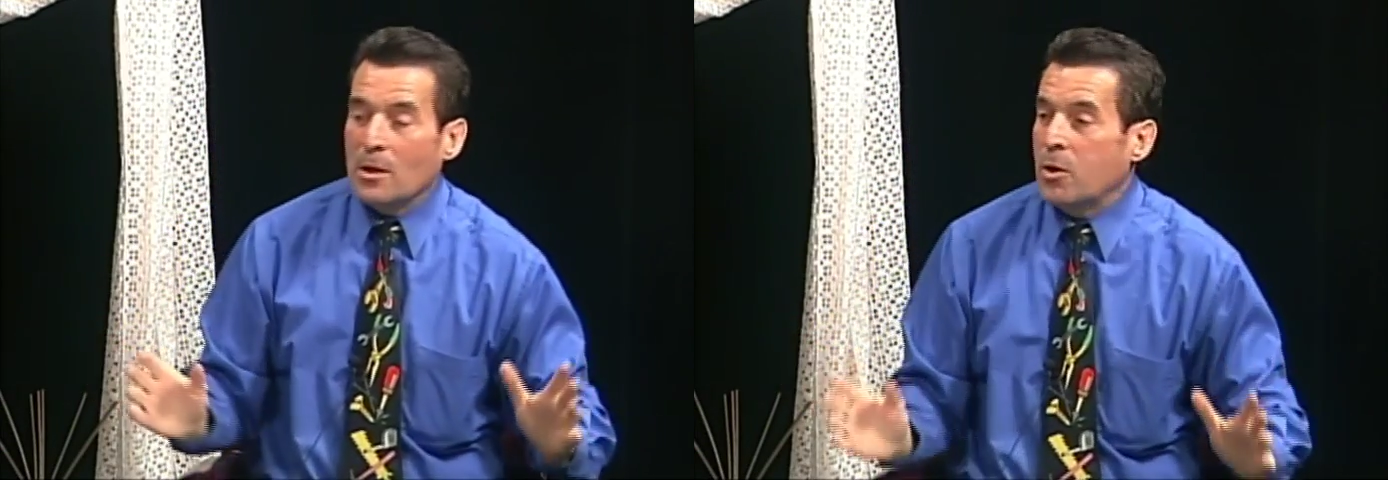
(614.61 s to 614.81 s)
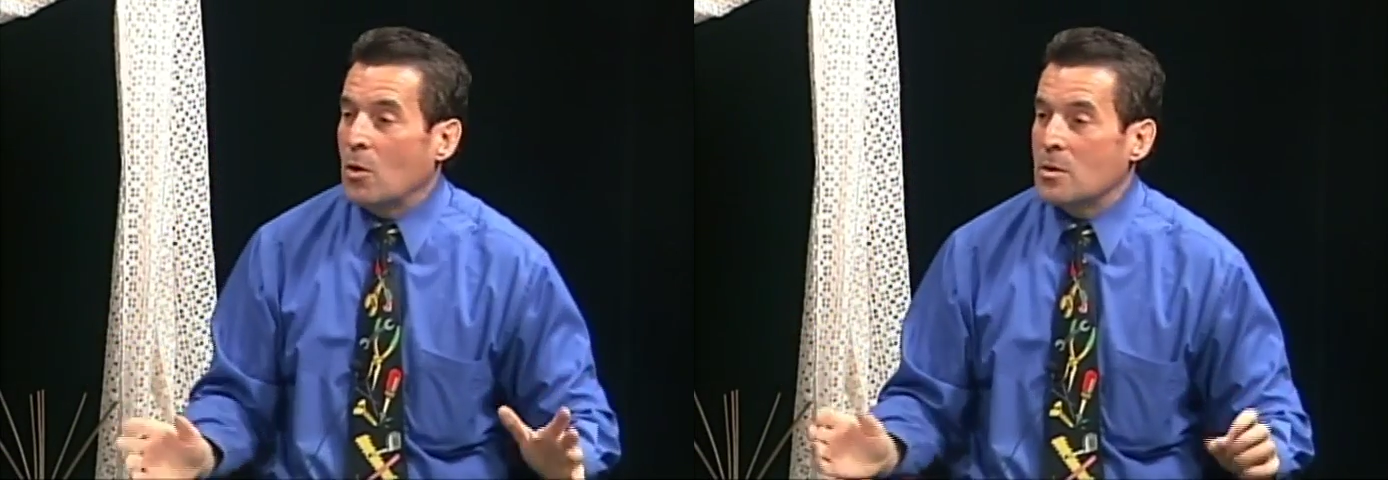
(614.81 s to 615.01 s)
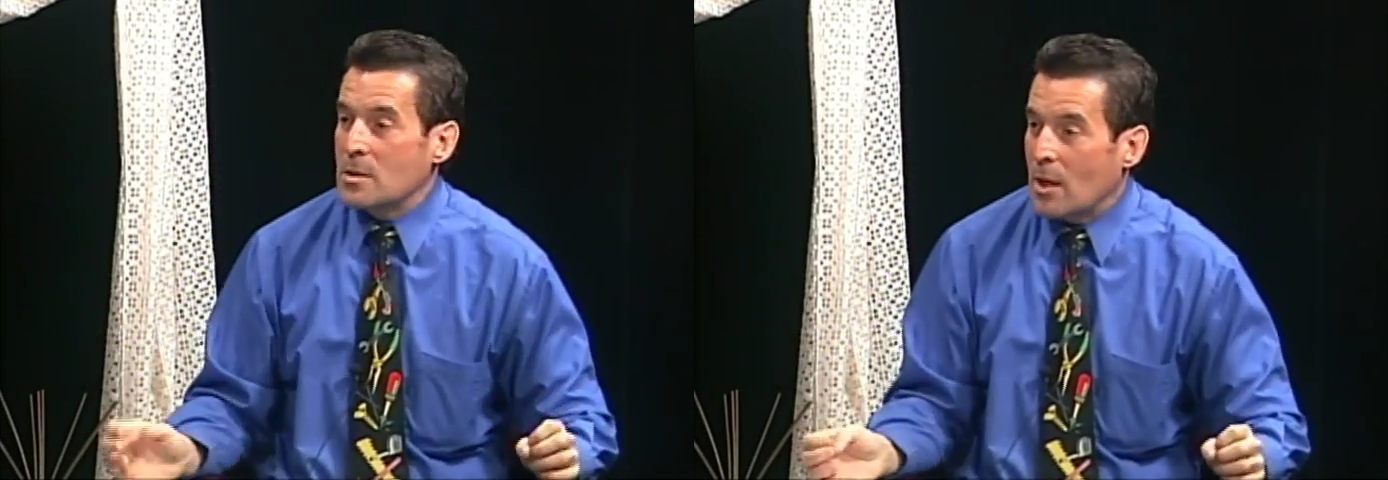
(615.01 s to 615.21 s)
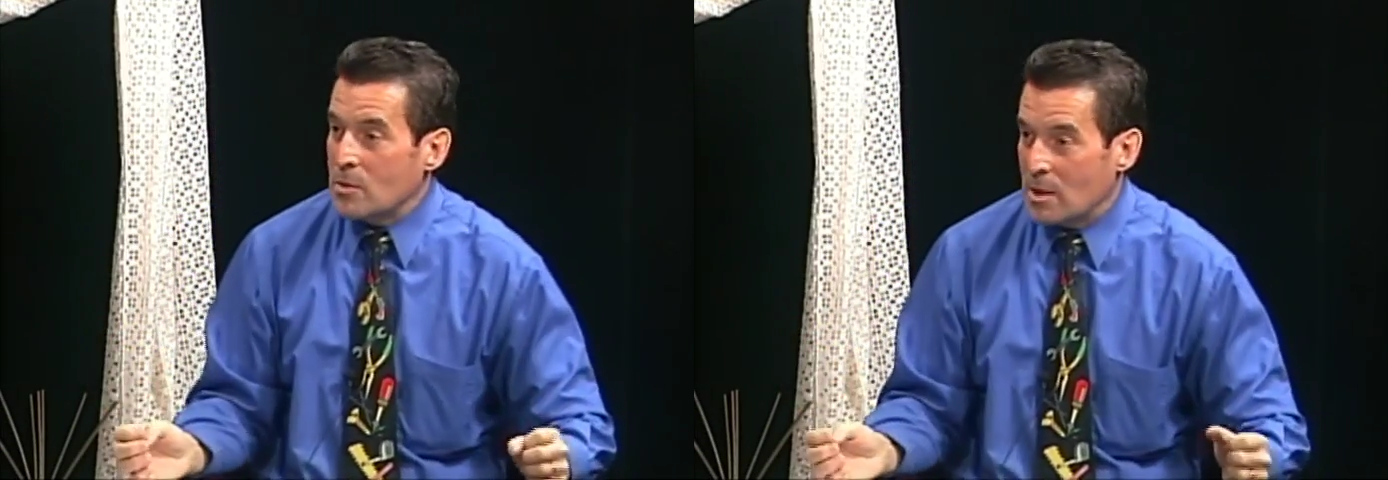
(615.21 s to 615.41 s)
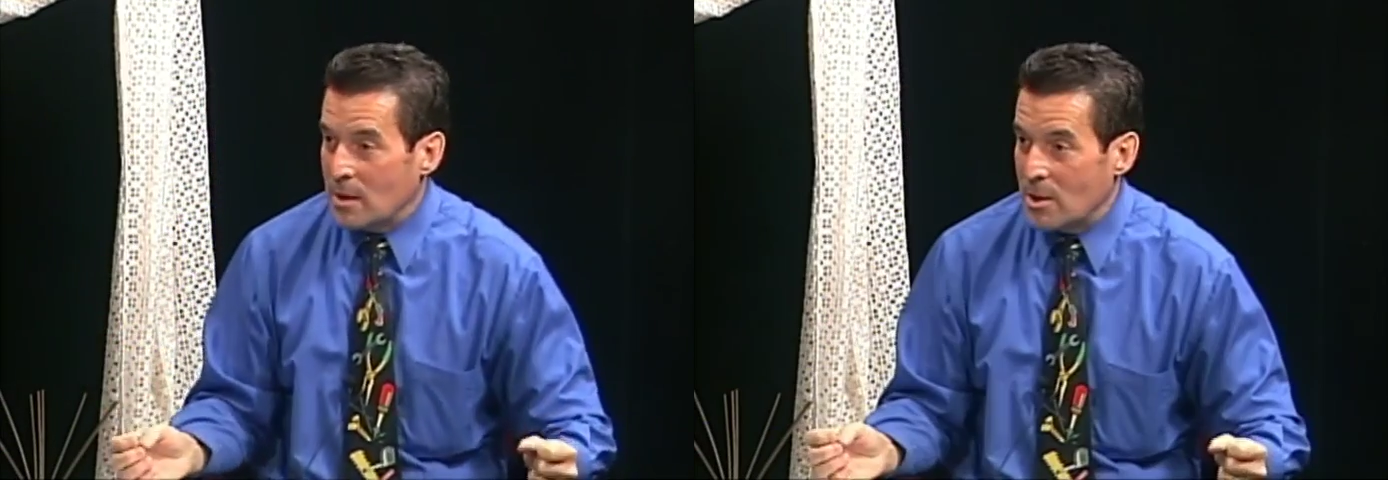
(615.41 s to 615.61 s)
closed
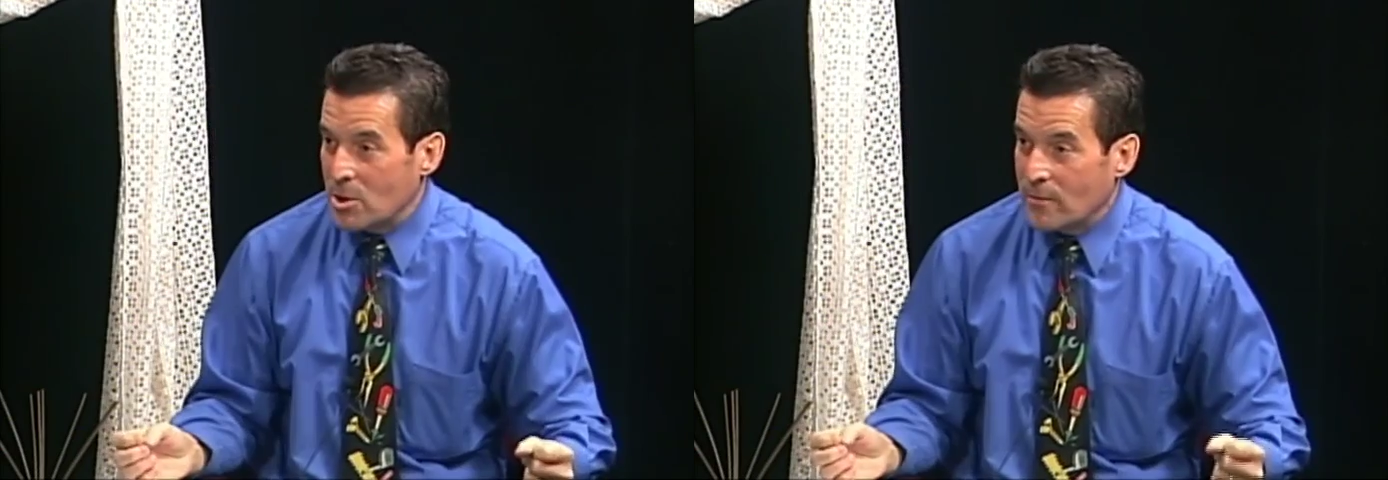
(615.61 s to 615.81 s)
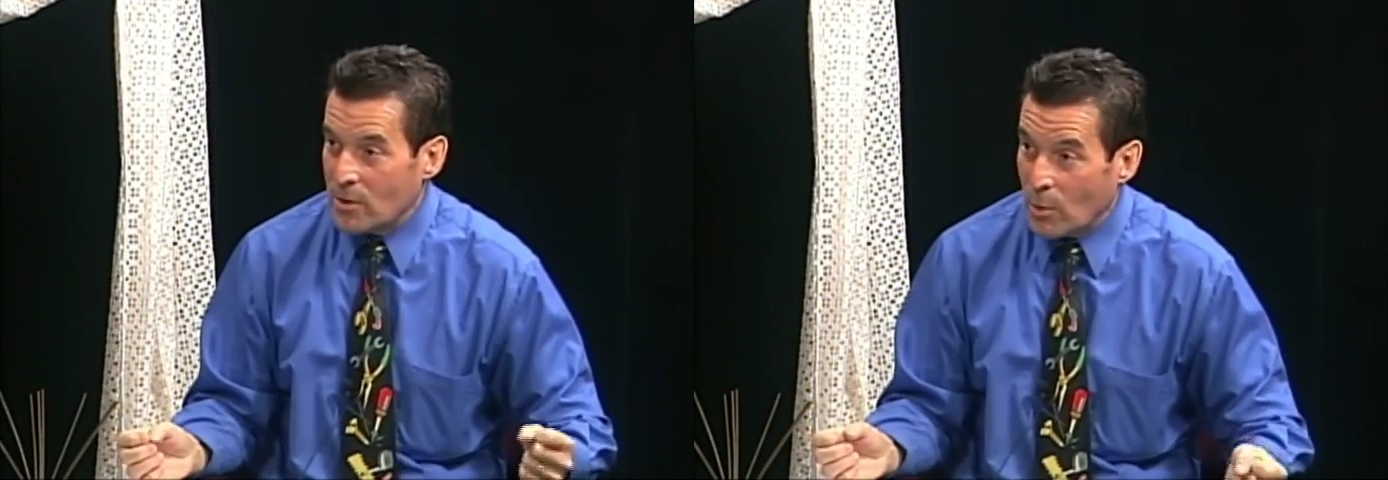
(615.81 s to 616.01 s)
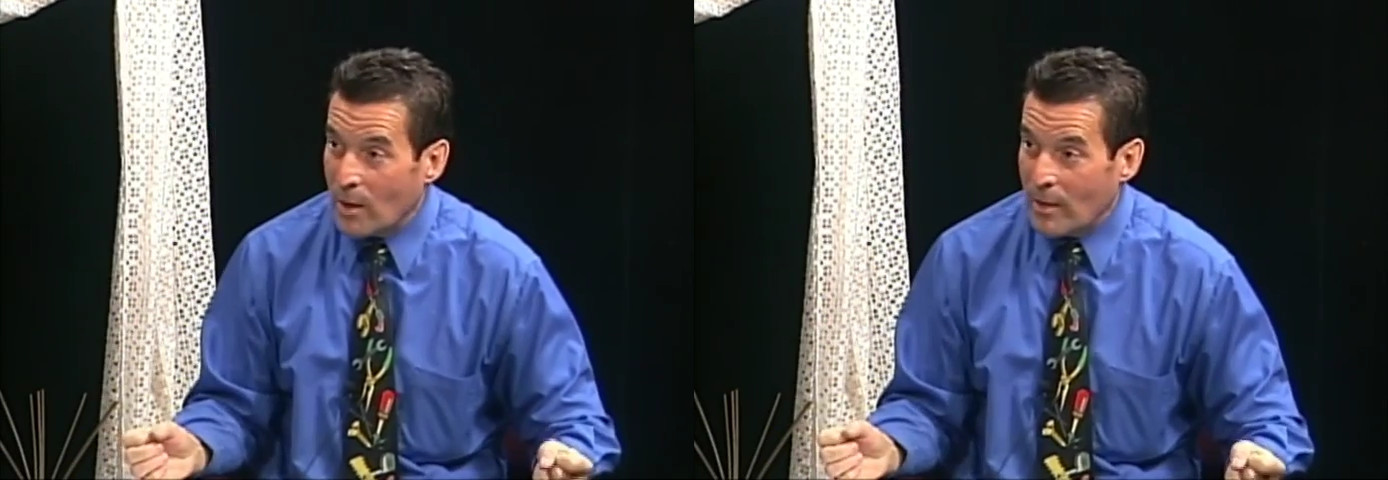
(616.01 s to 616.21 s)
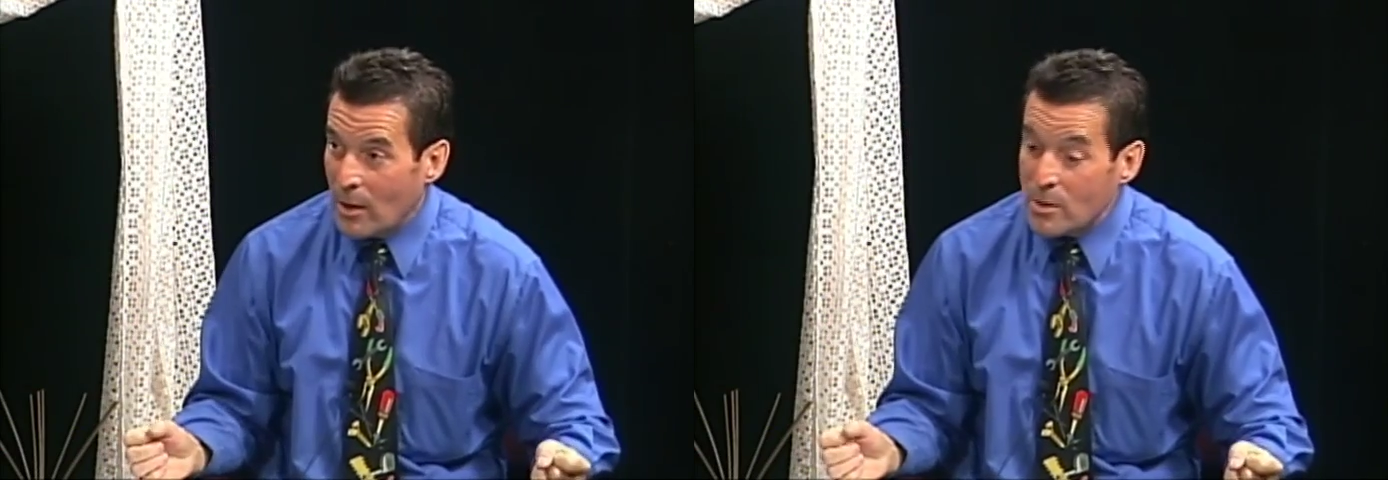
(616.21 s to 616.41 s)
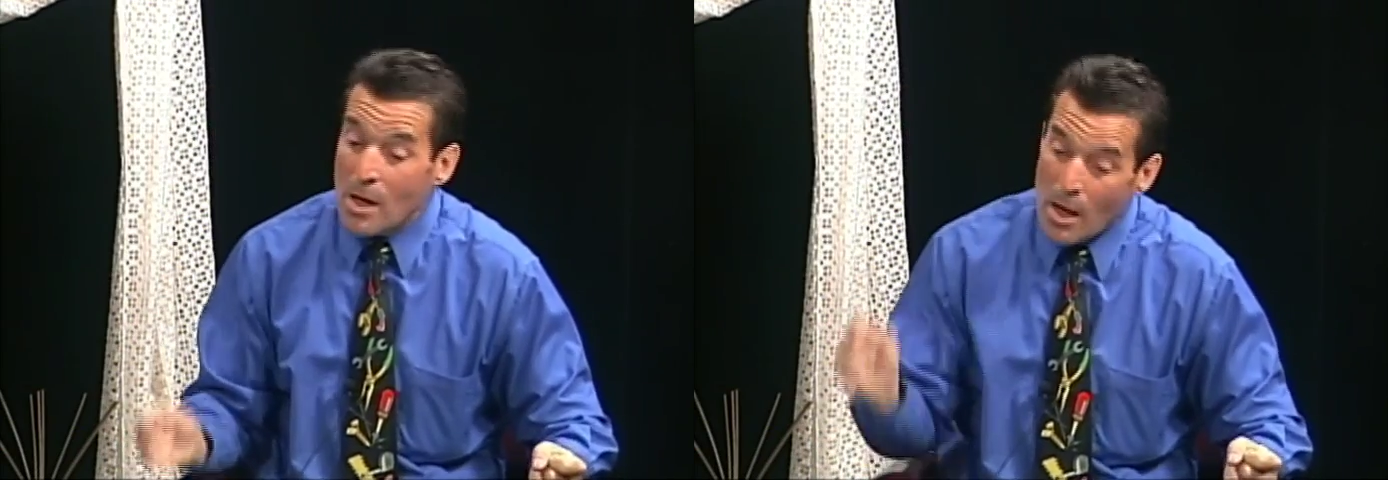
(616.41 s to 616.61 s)
house condition for 12
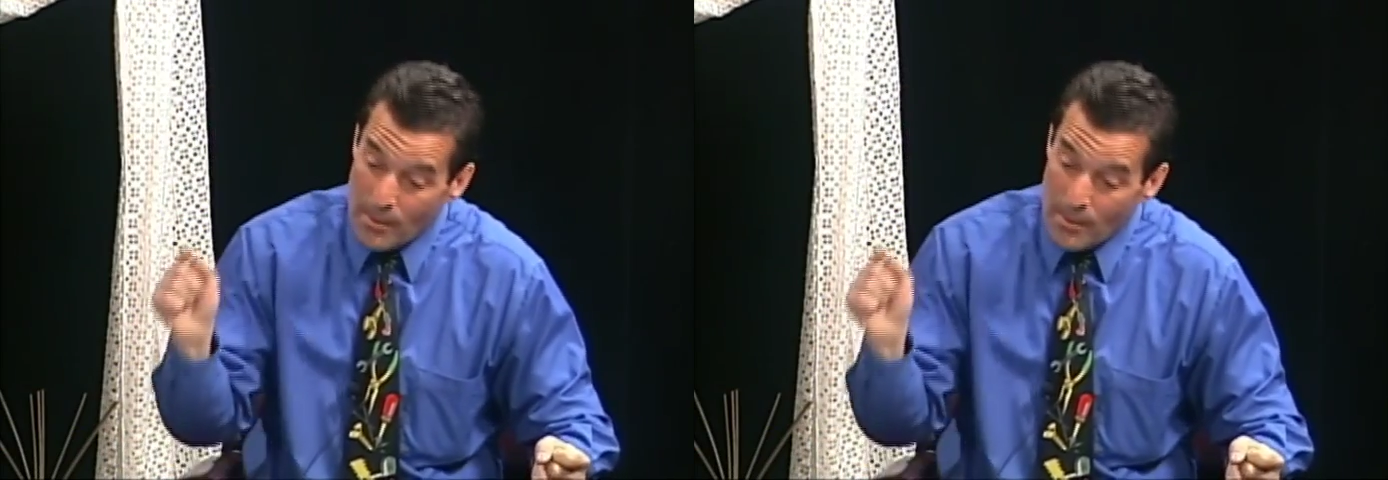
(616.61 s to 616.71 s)
hours